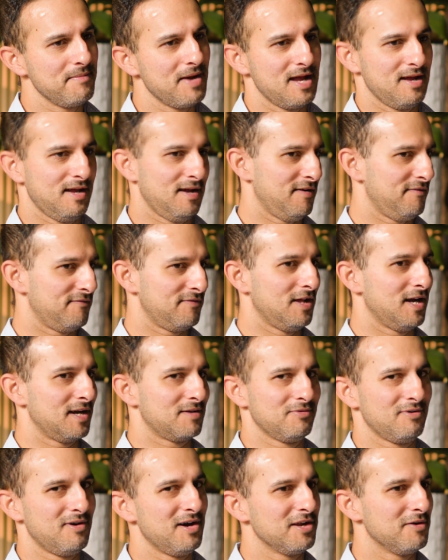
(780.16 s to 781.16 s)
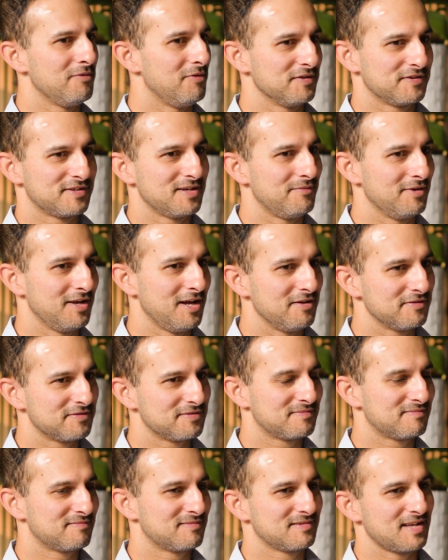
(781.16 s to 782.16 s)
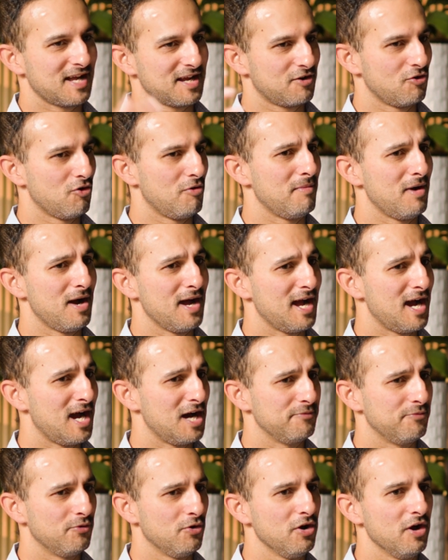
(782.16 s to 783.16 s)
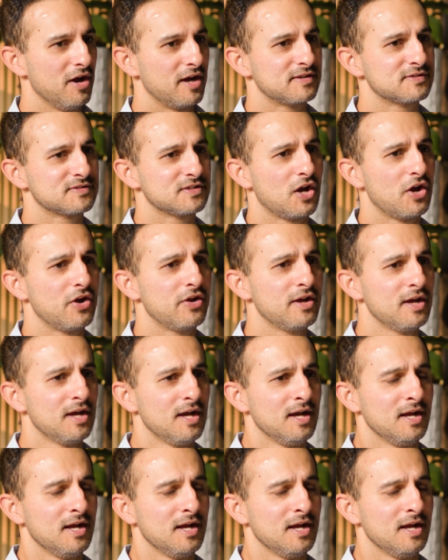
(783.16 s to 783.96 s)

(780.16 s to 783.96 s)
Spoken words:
may have like, well, I don't want someone else taking all my hard work. So,